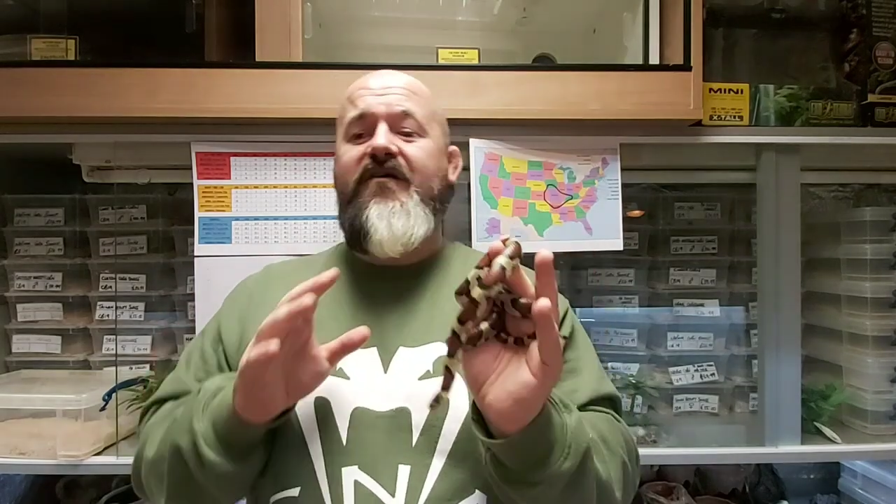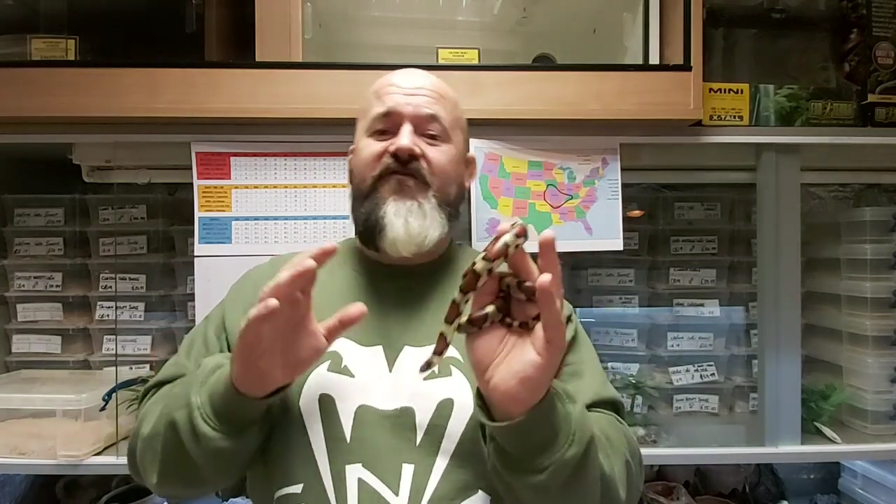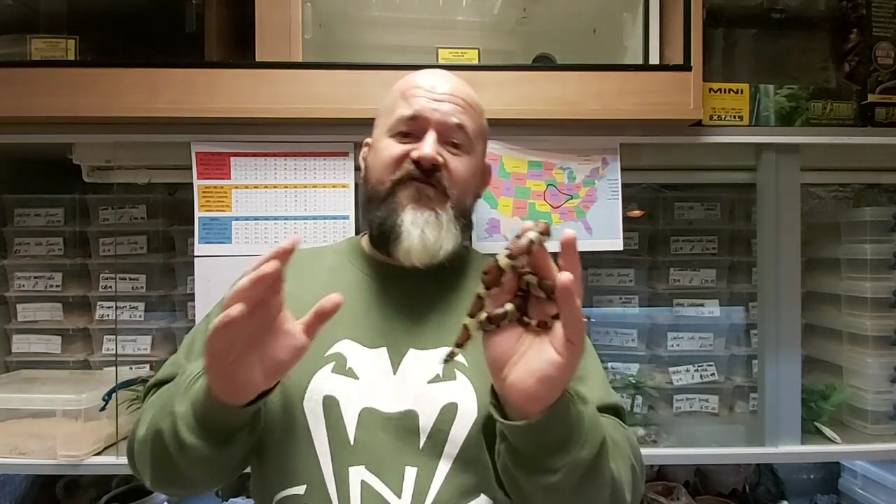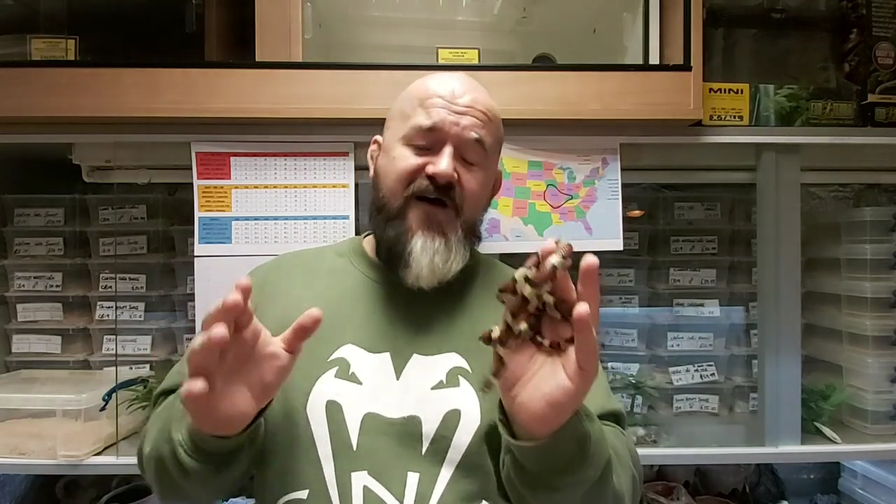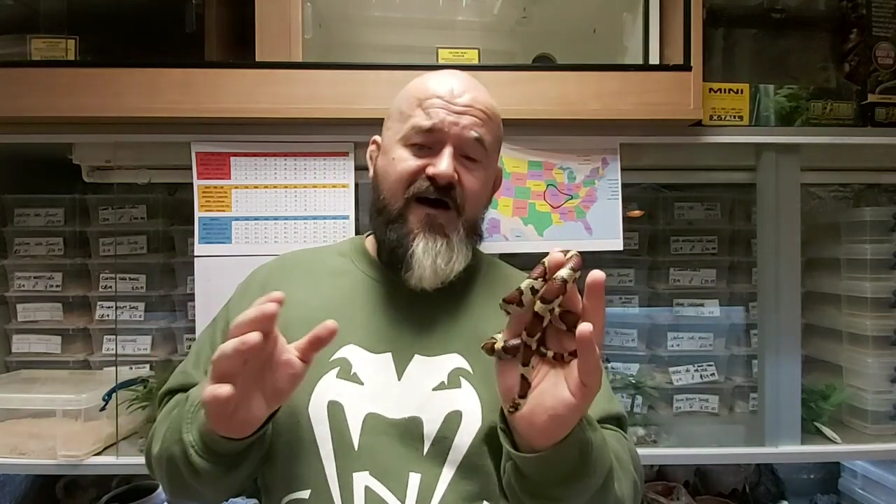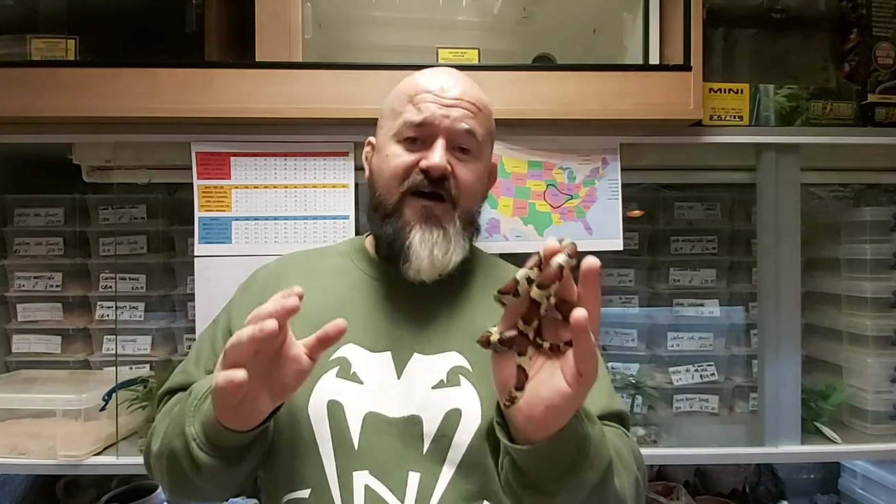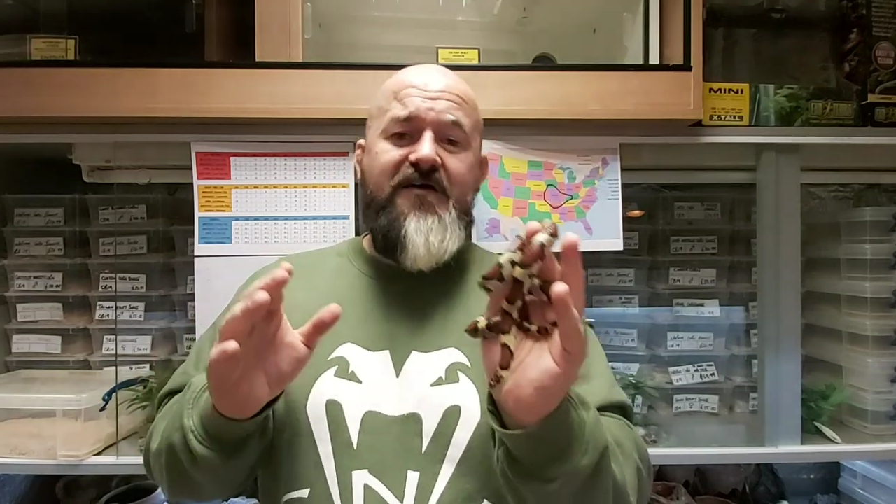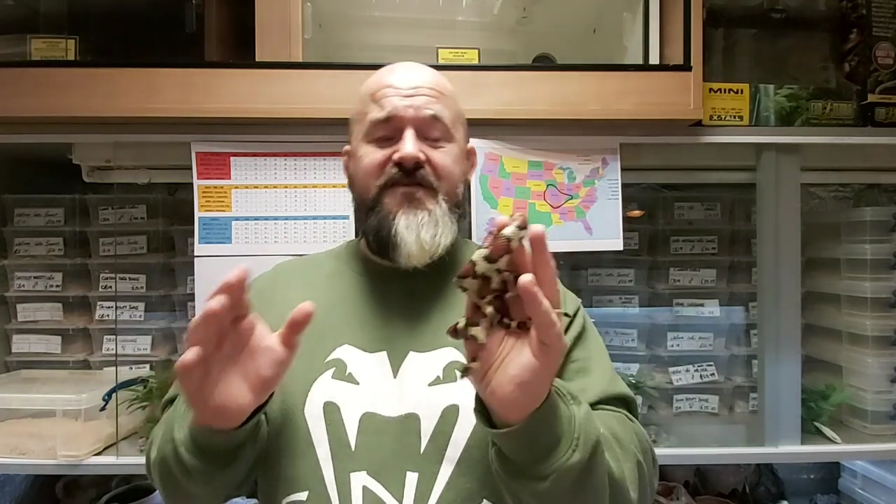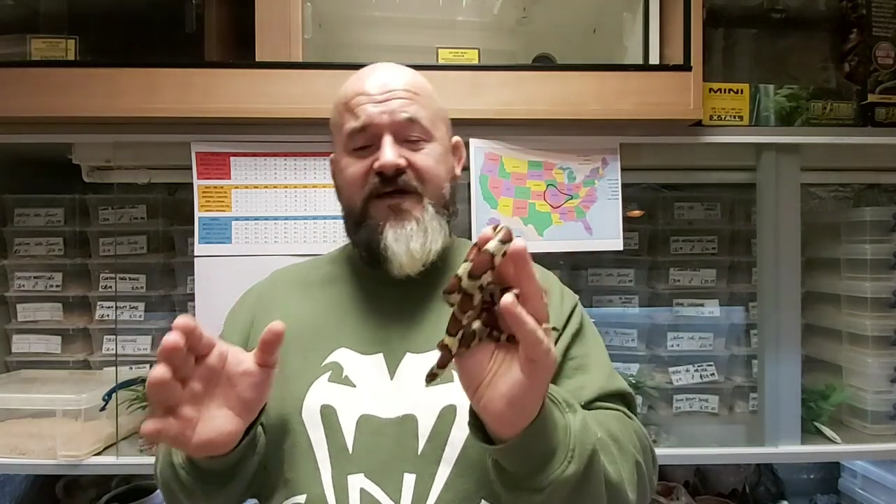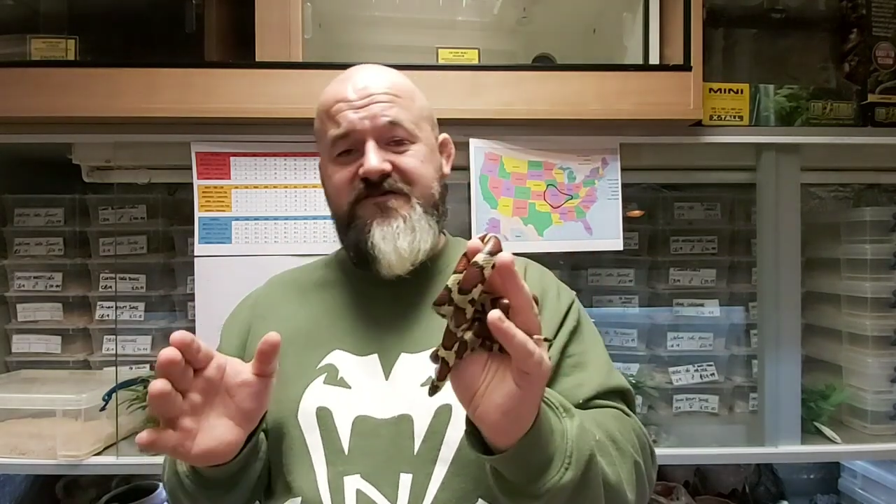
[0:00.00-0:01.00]
and
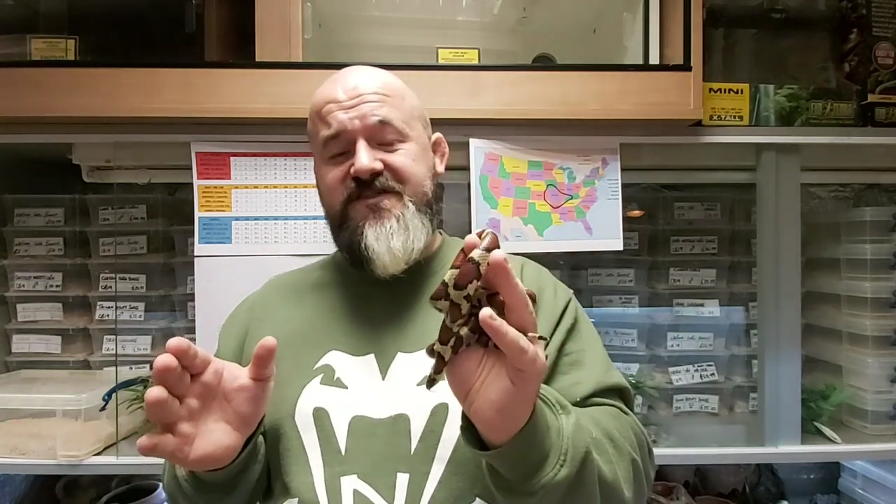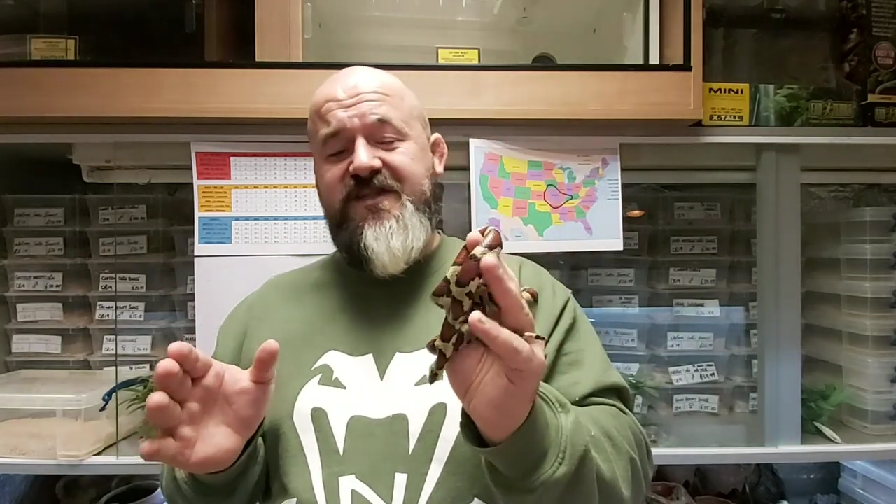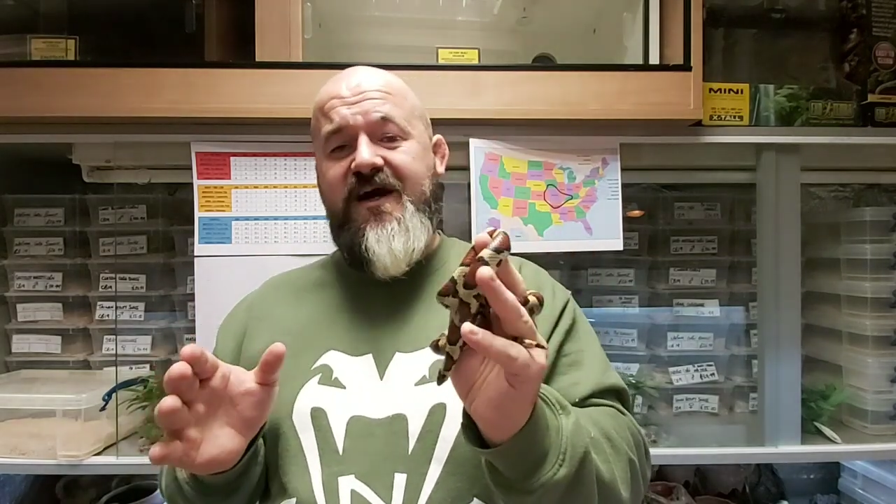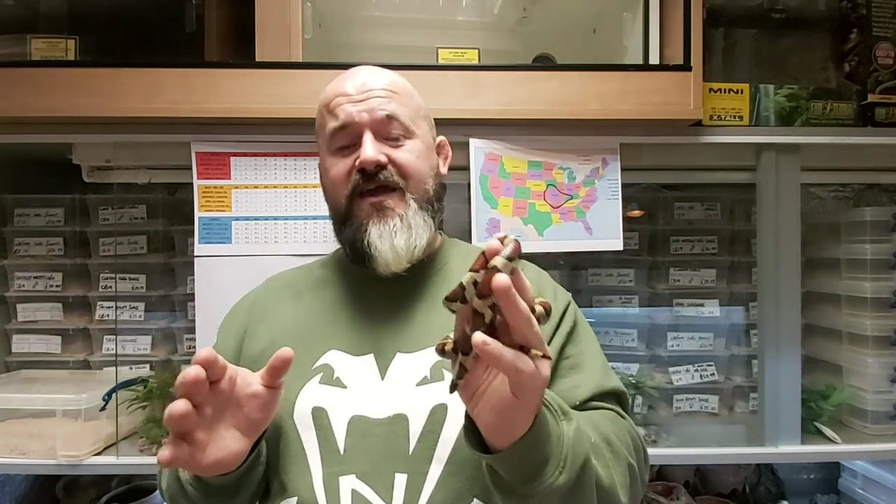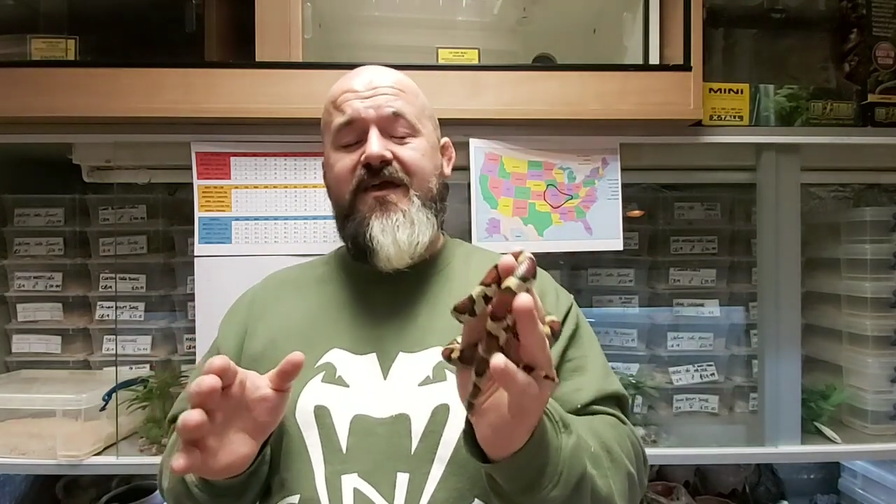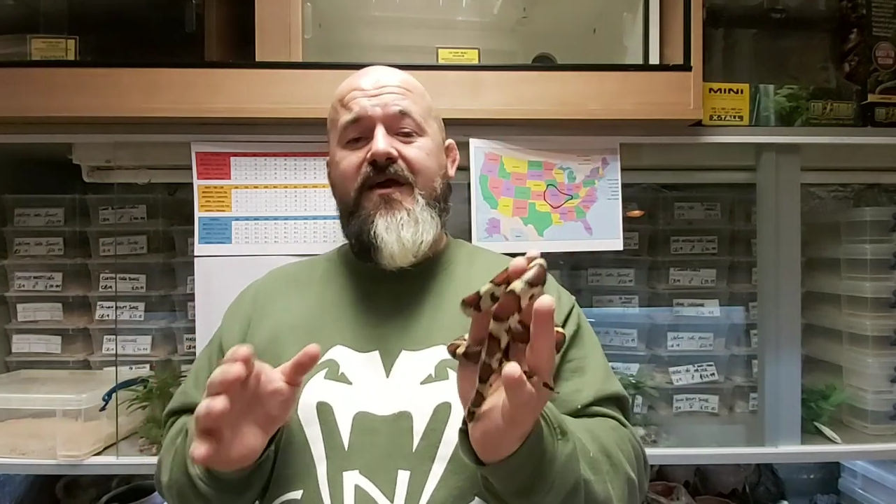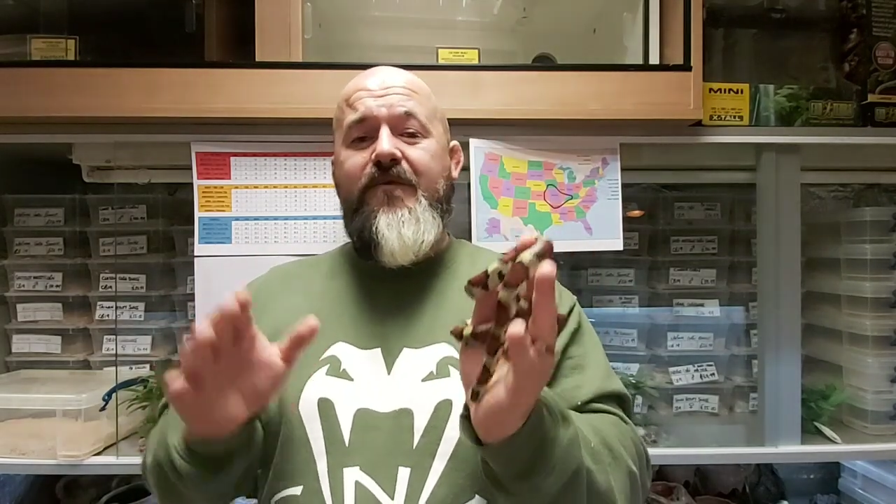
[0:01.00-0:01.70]
var nelsoni,